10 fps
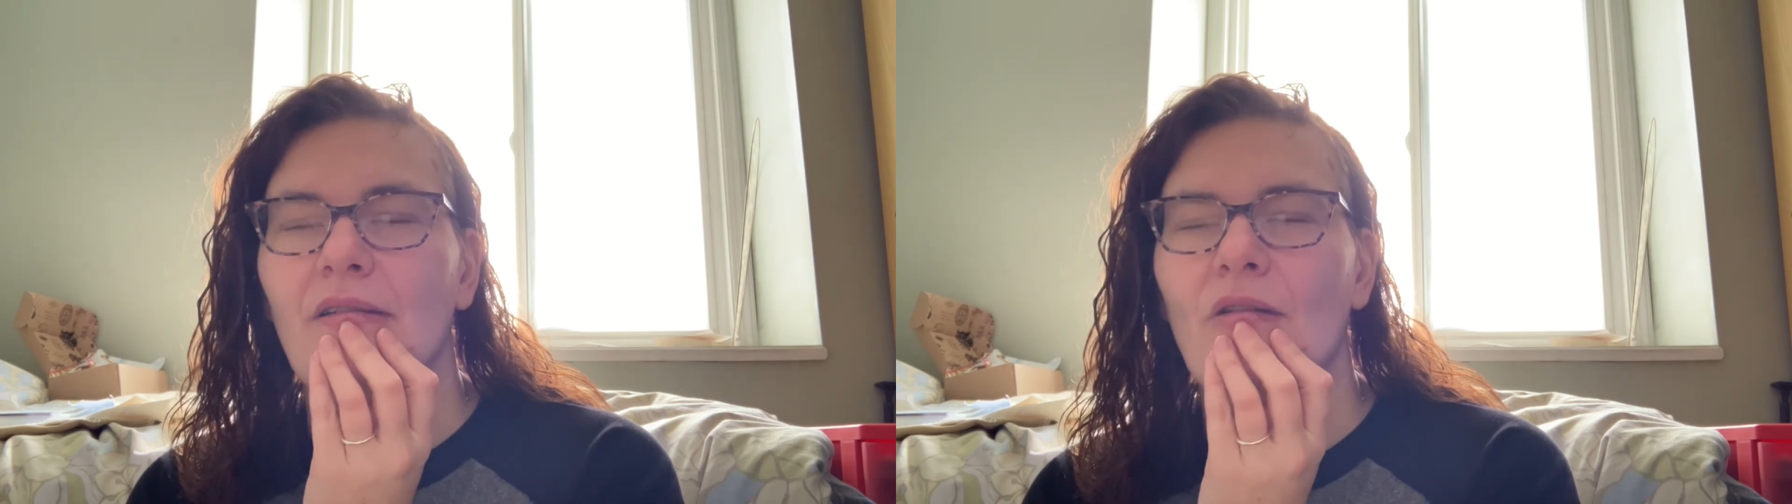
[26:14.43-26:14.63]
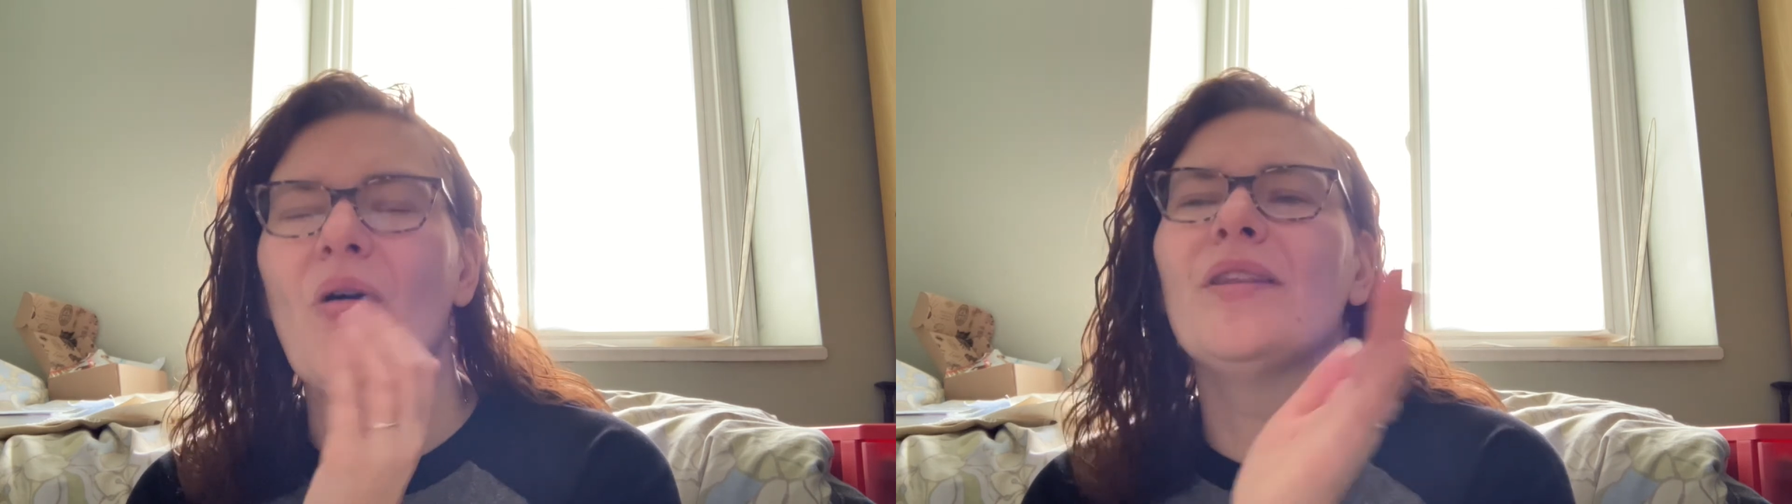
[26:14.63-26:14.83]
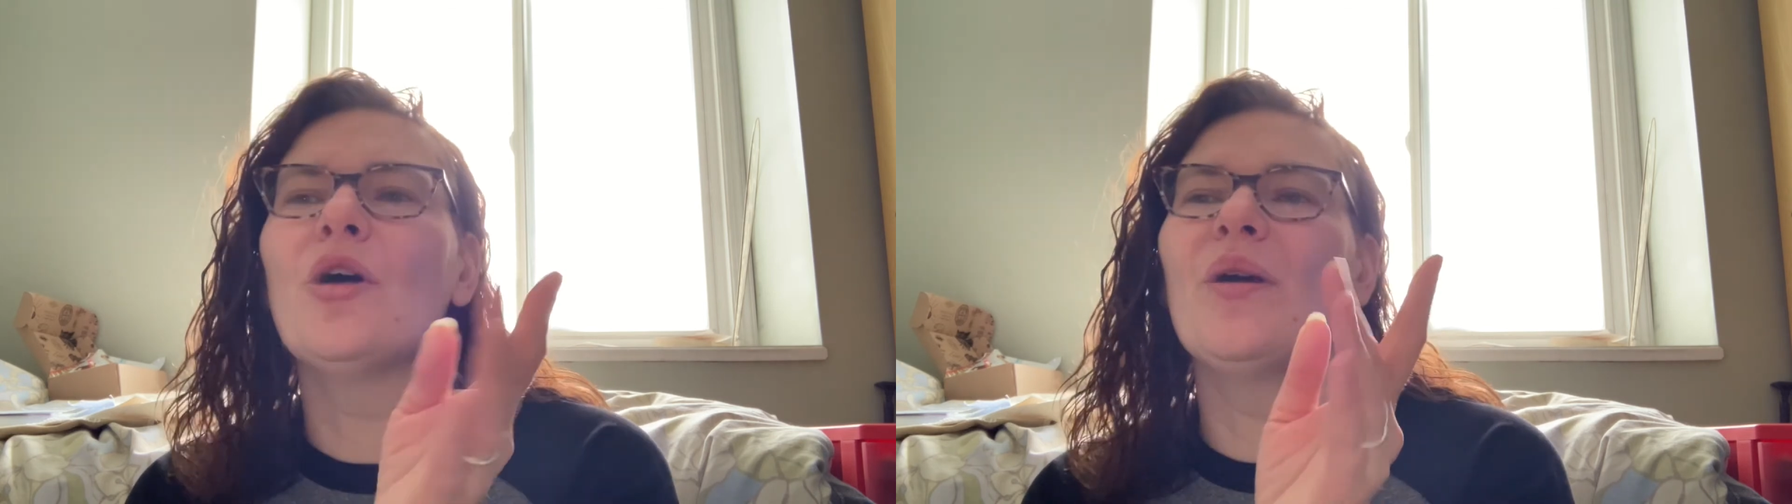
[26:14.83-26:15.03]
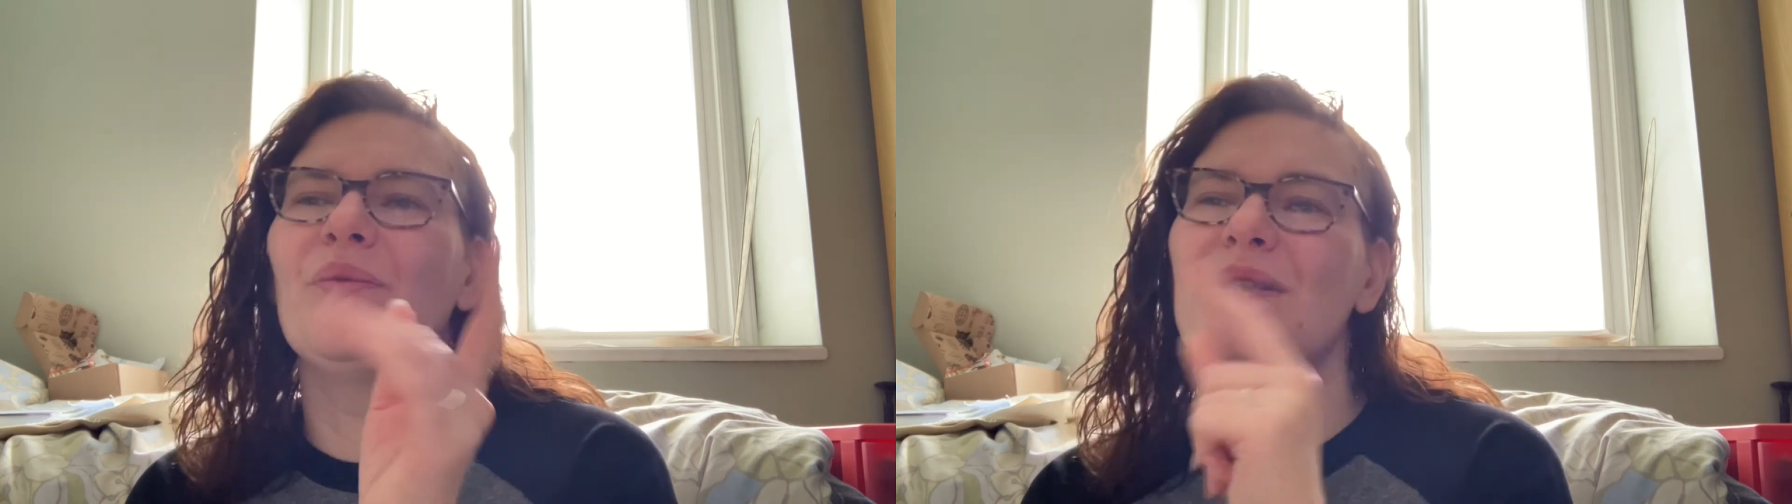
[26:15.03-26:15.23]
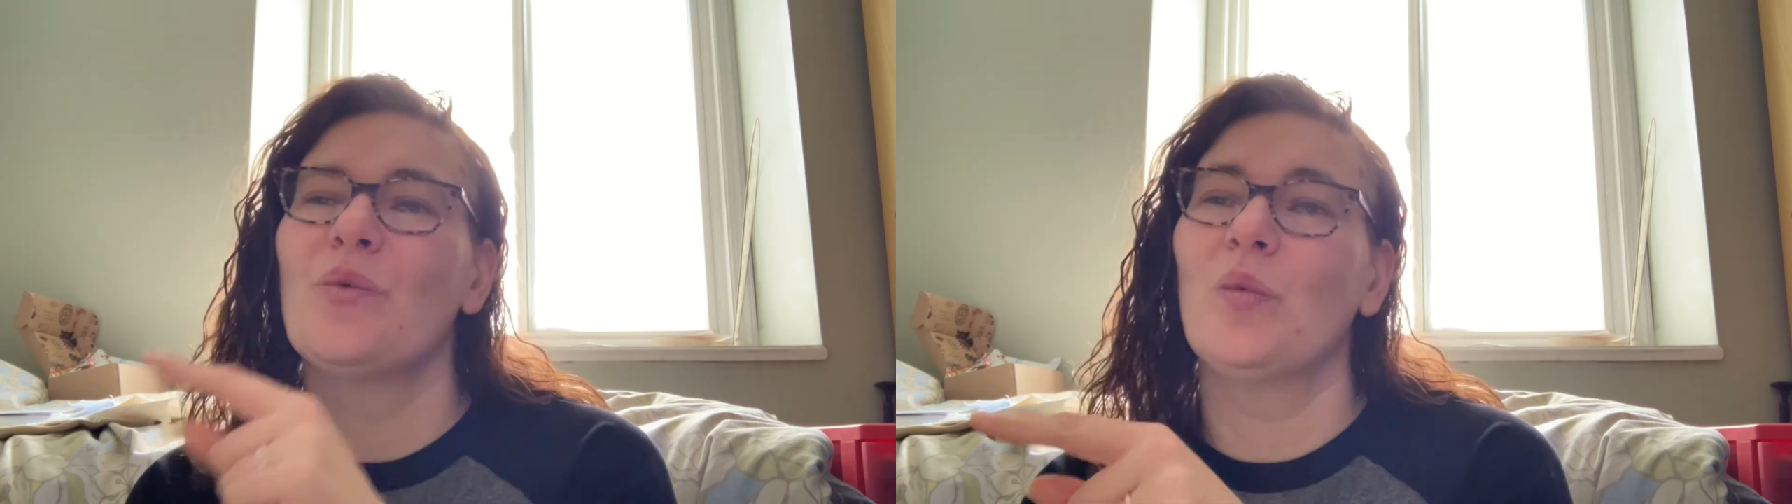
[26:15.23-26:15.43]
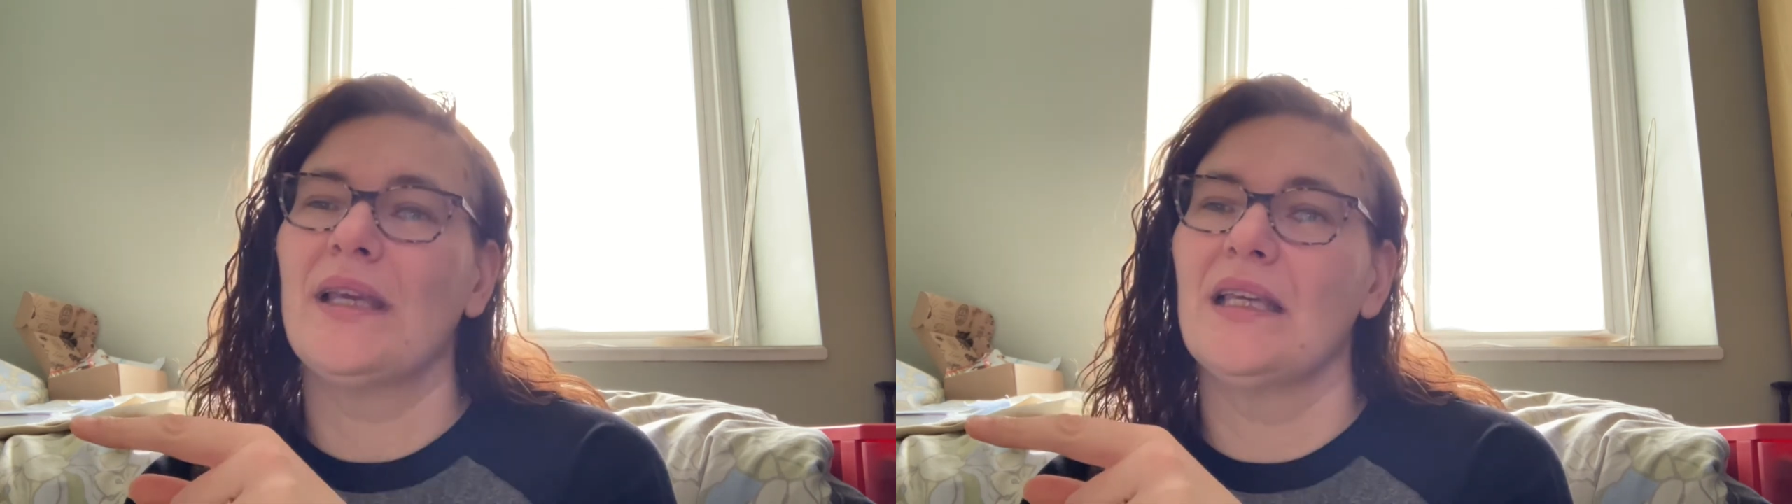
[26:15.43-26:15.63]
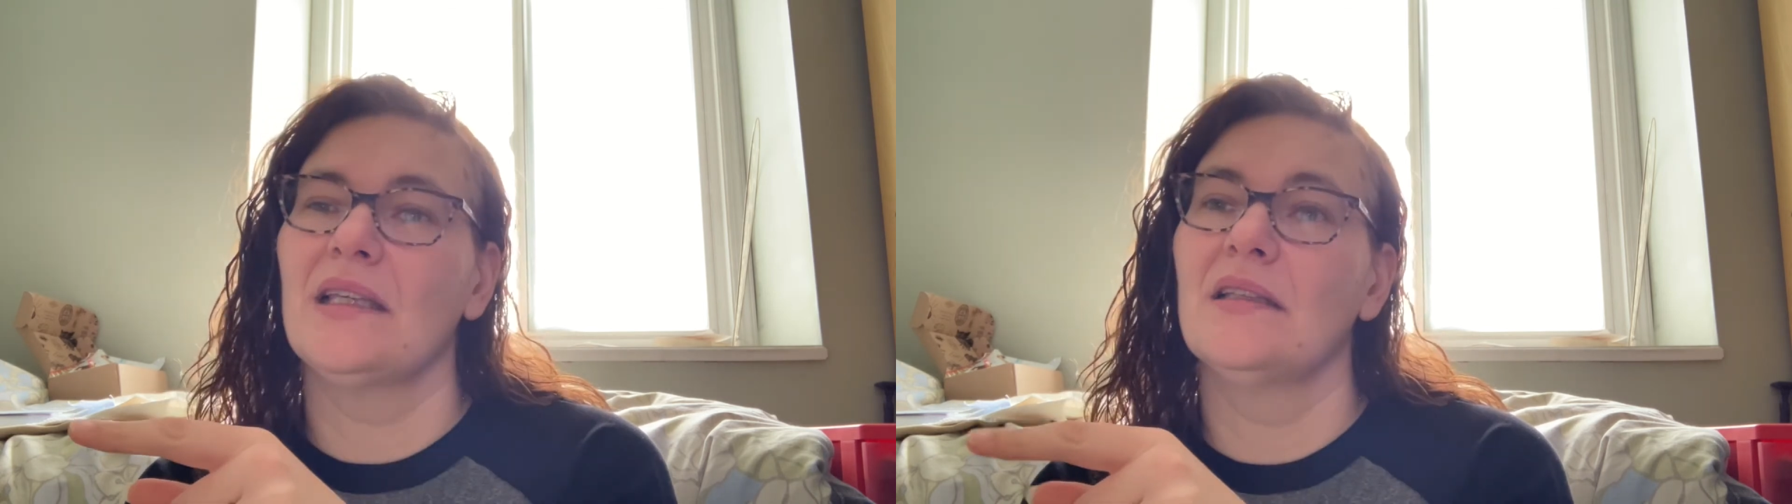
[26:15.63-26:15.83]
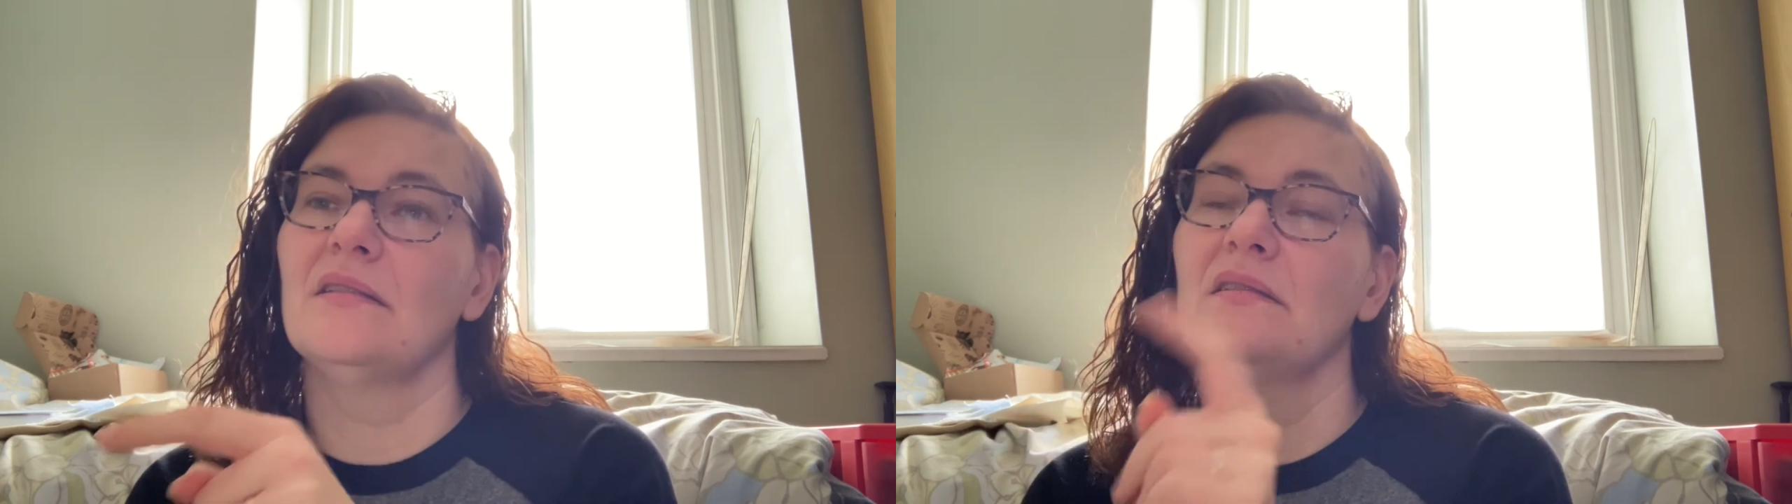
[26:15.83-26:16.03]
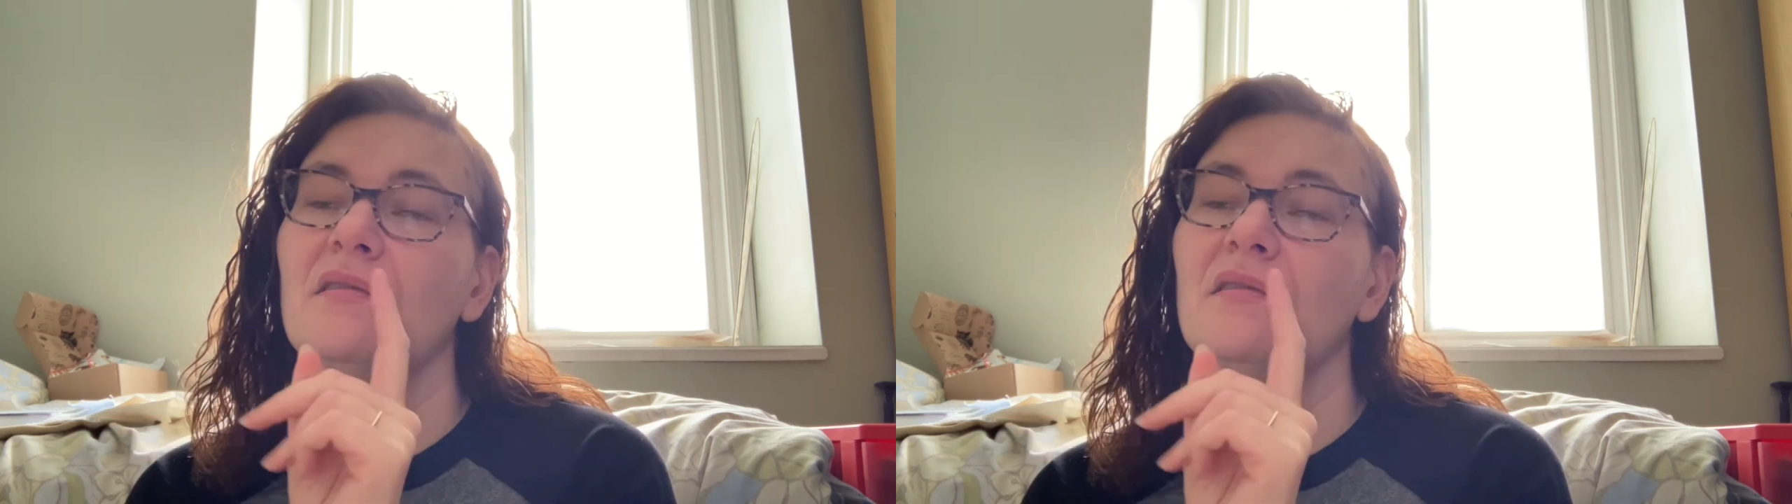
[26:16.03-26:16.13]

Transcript: Well, no, it was a week.